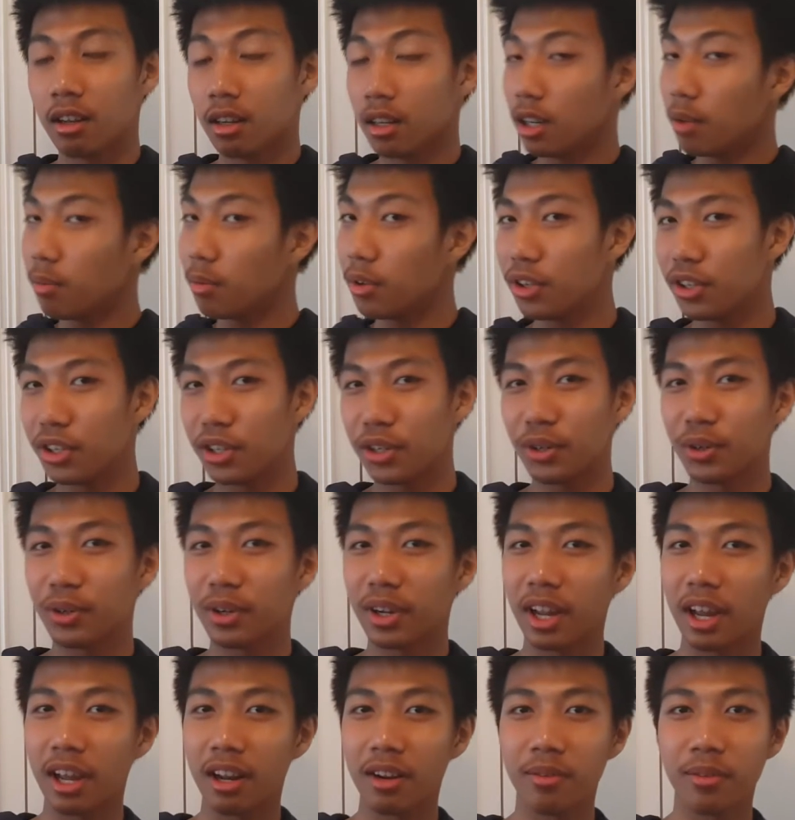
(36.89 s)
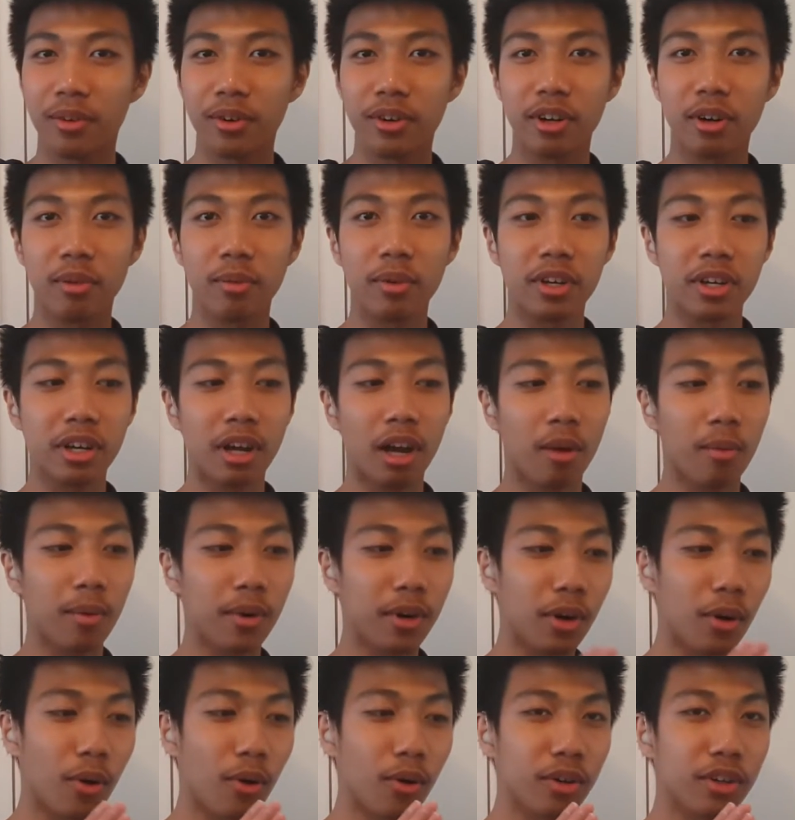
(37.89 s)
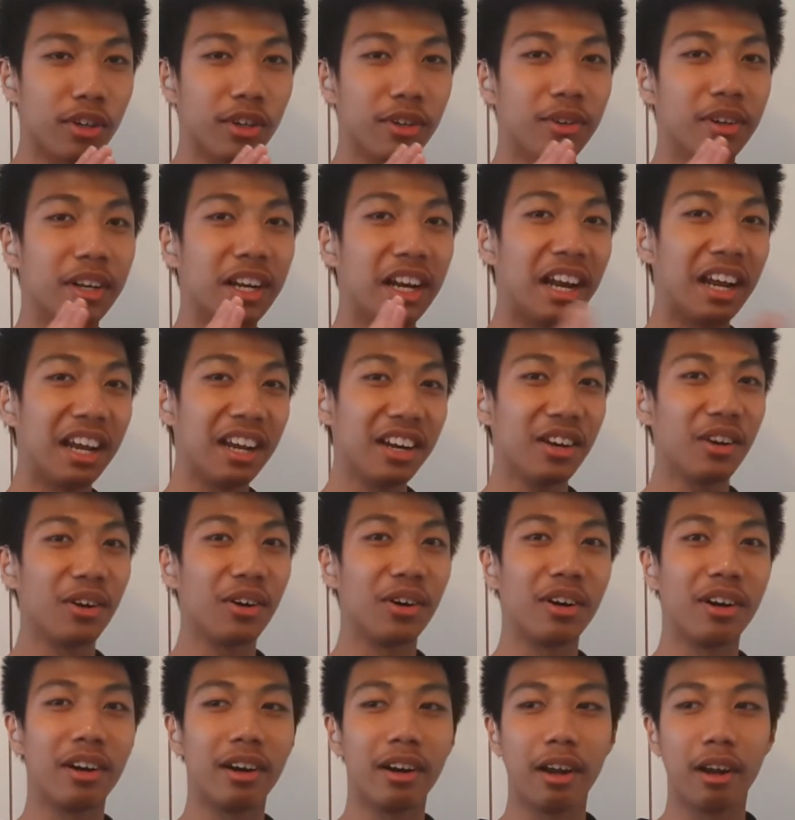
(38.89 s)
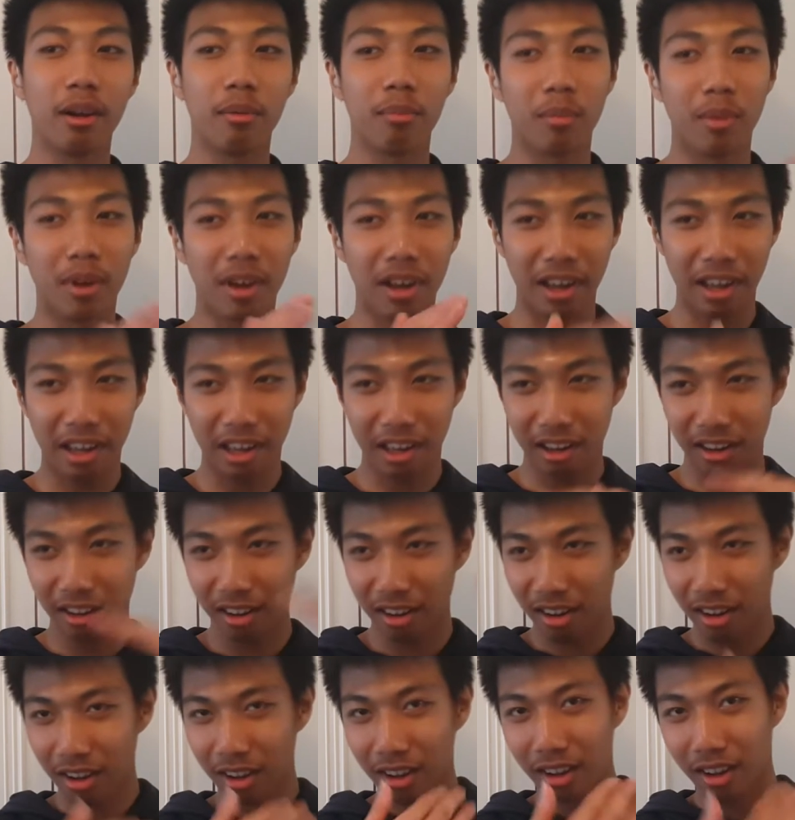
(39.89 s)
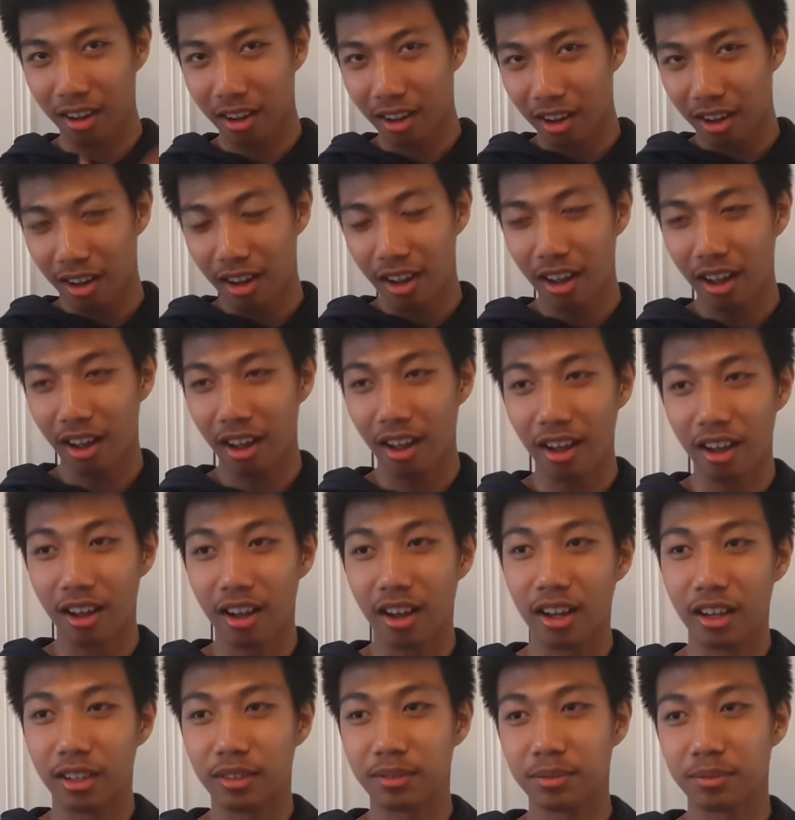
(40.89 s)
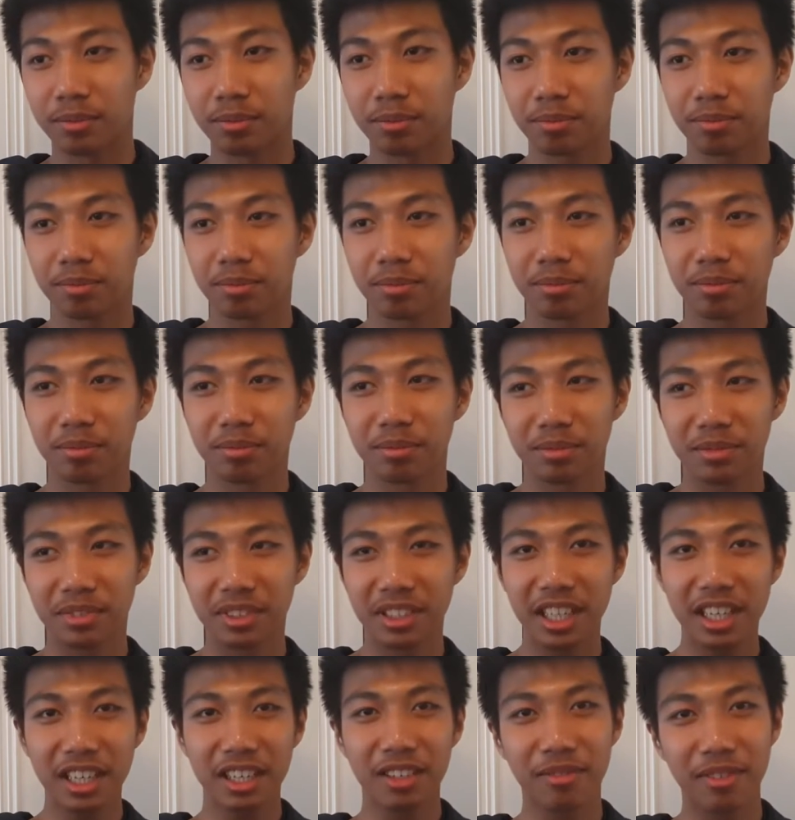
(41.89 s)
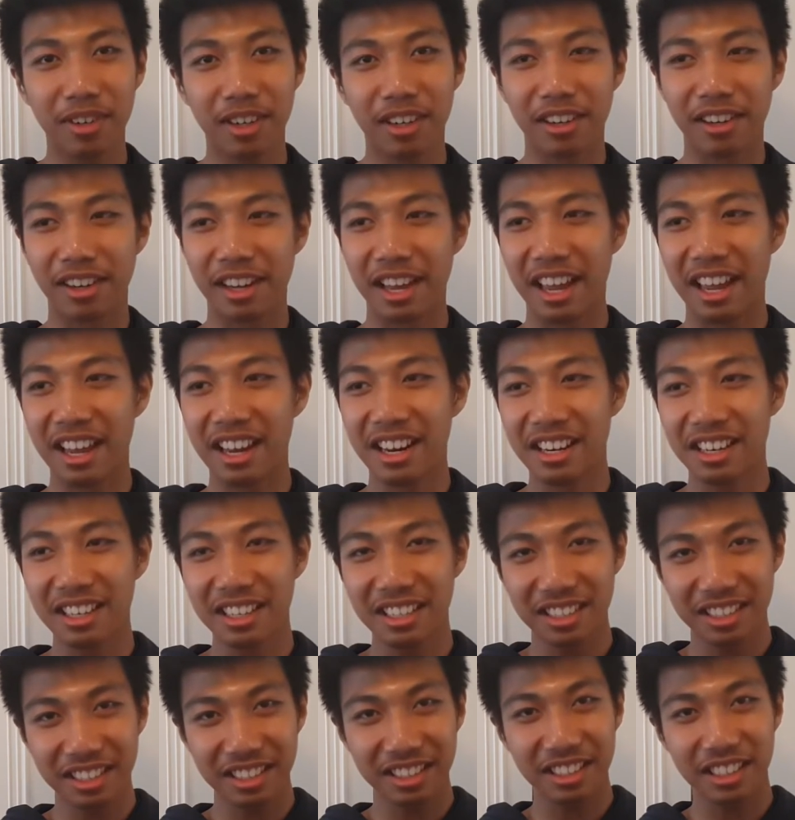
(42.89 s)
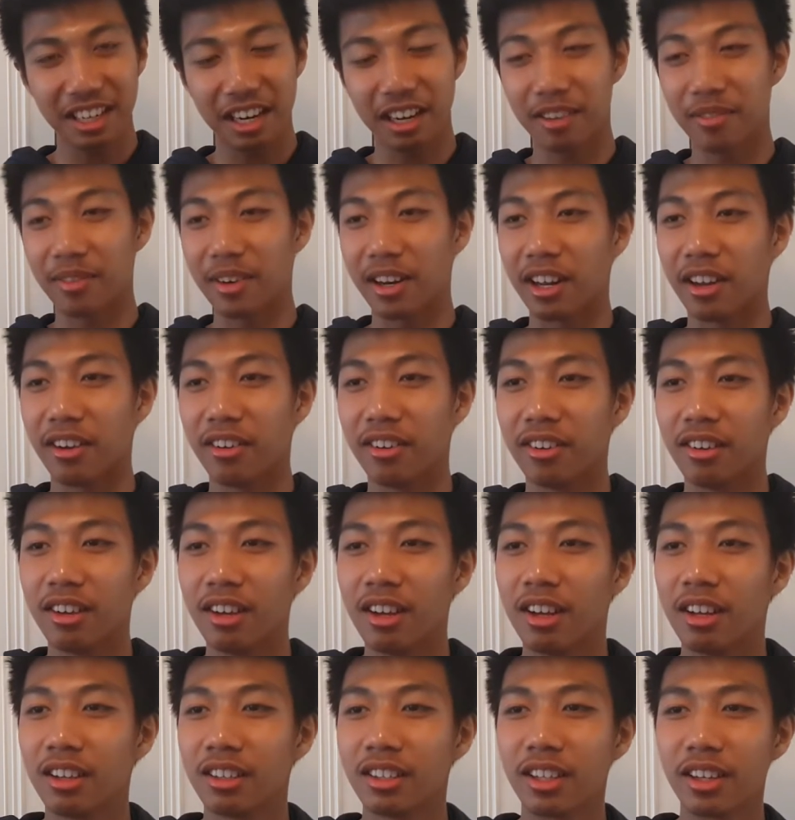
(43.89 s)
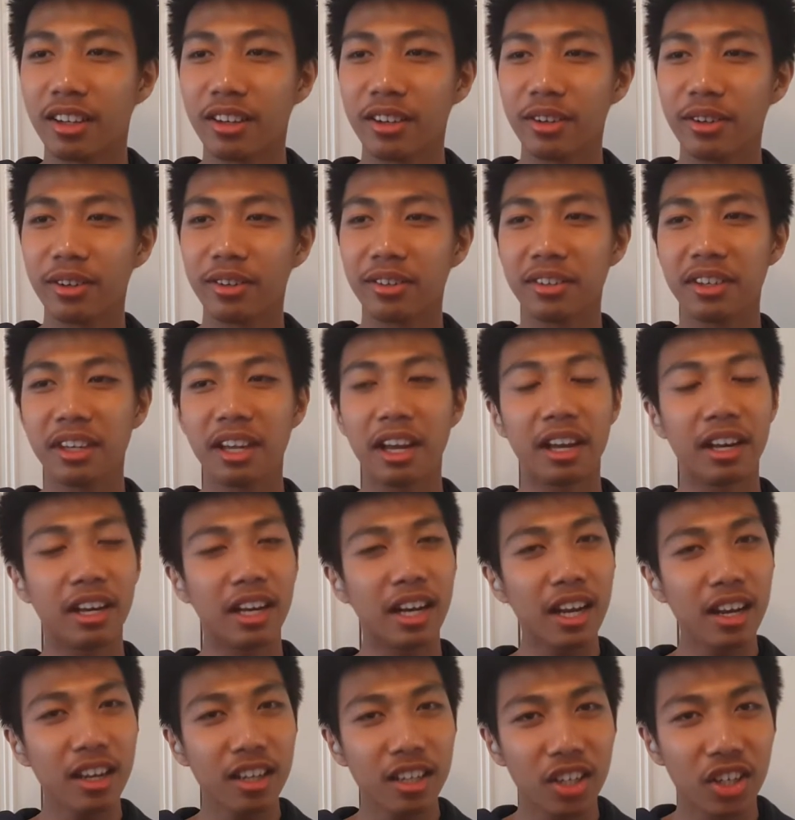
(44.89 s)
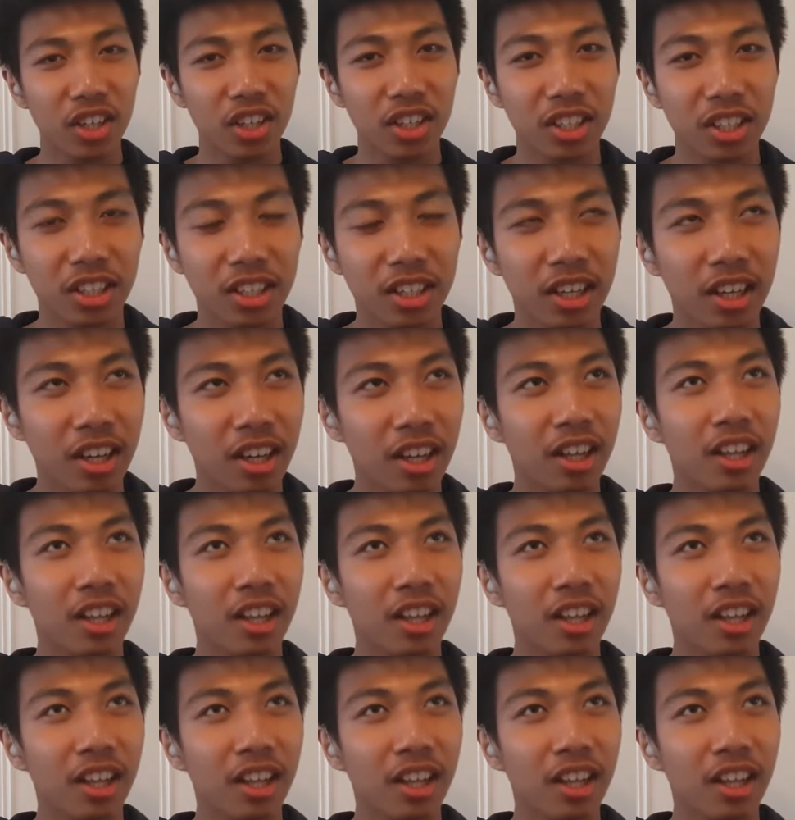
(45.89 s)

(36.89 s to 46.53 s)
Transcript: Similar to California, which I will talk to later in my um, next vlog and next video. So yeah, Texas.